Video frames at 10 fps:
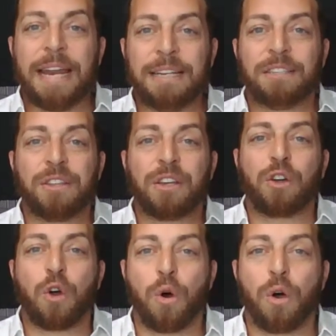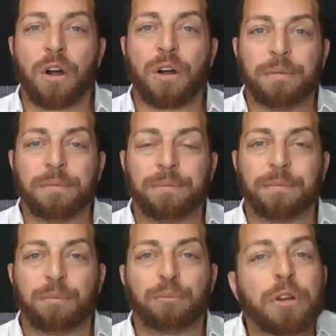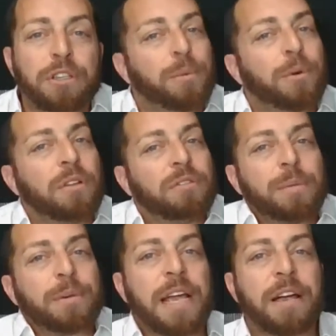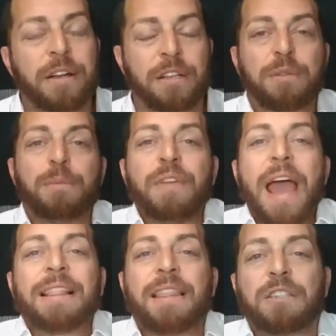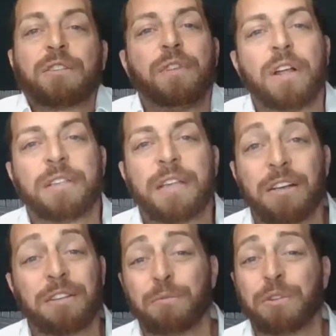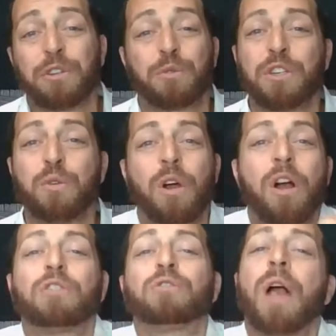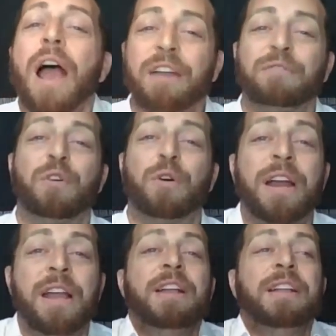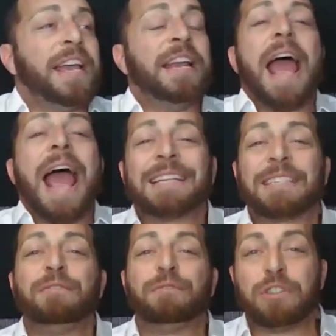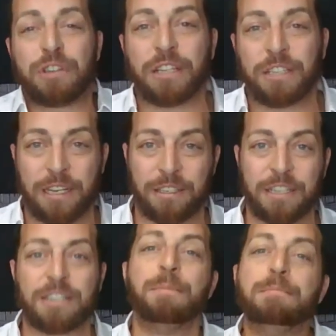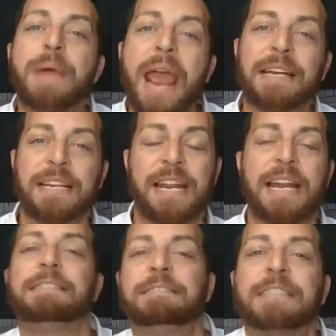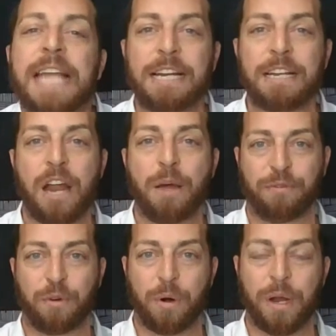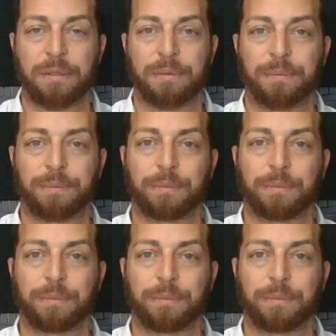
Getting to the core principle of libertarianism, of ethics, of voluntarism, which is what you are all crying for and asking for justice and demanding it and standing up for it,